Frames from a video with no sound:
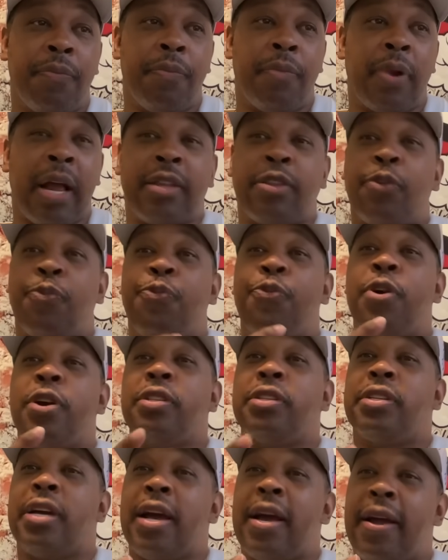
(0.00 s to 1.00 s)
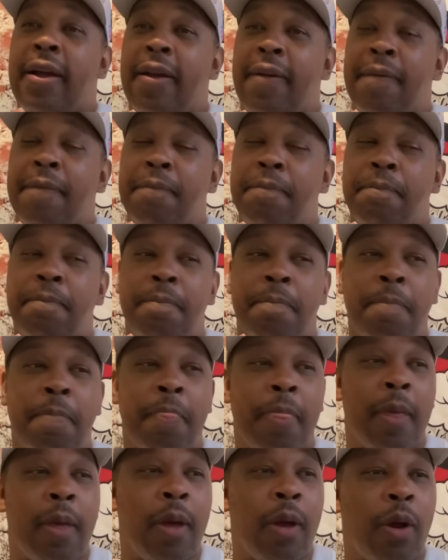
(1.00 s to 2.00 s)
like the fun time
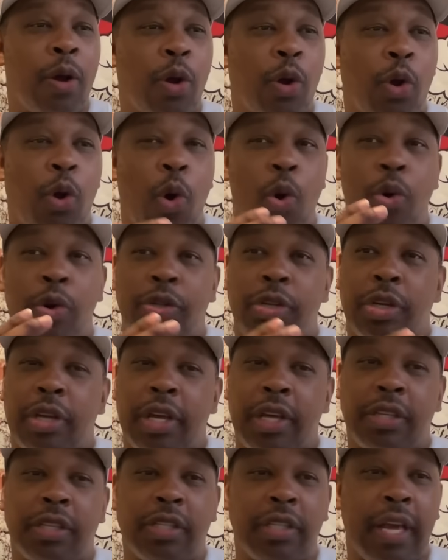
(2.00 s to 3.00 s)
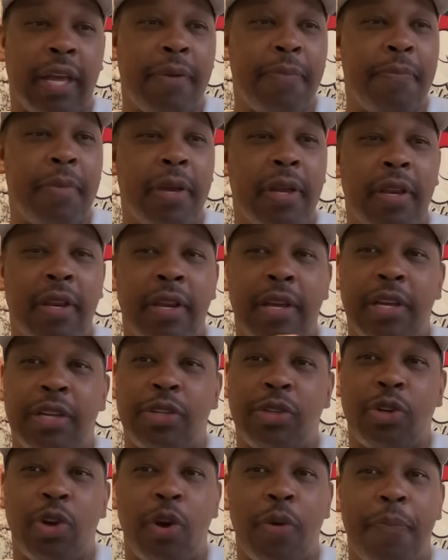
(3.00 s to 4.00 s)
going to this state, meeting these
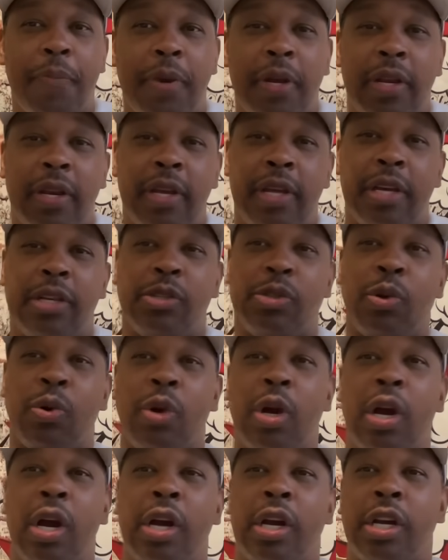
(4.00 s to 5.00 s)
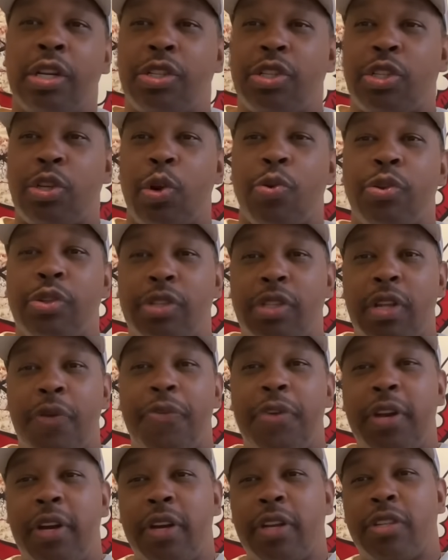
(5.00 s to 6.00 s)
girls, meeting these dudes. certain stuff
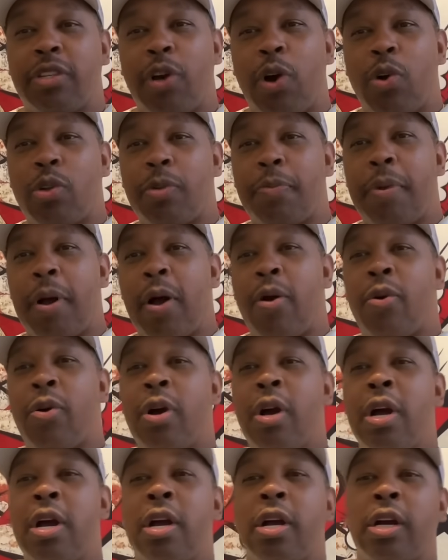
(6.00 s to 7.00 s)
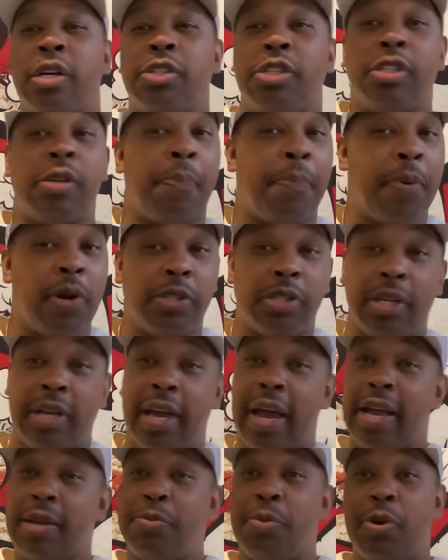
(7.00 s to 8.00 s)
he could have talked about because there's a bunch of
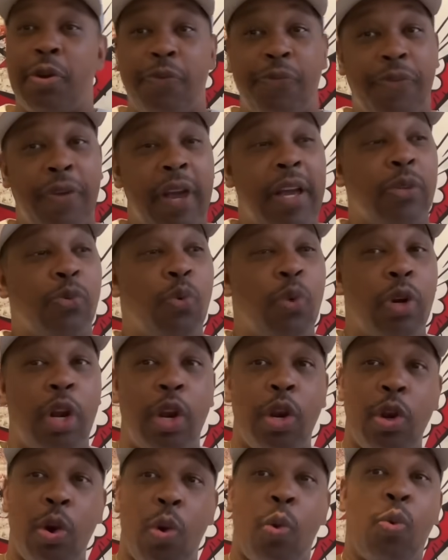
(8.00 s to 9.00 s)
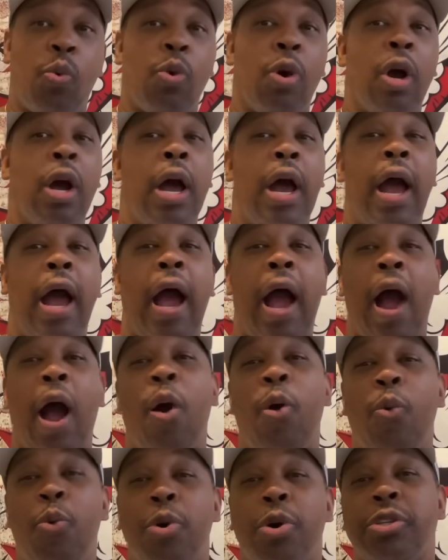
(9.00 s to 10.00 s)
Cash Money fans want to know
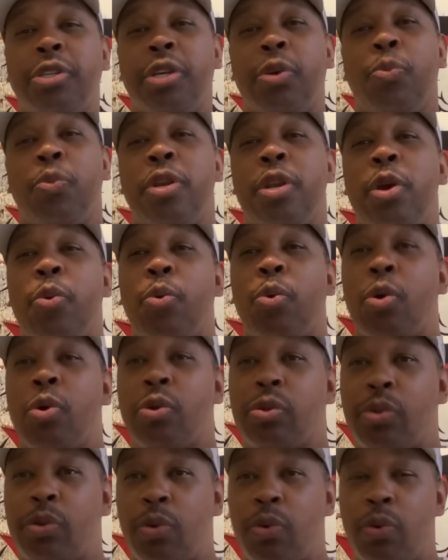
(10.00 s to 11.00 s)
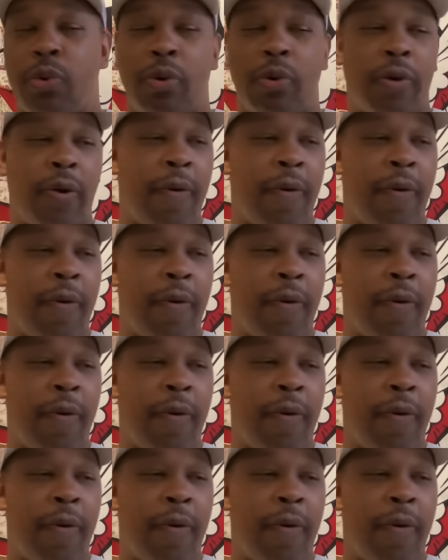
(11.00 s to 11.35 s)
how was it when they were on tour,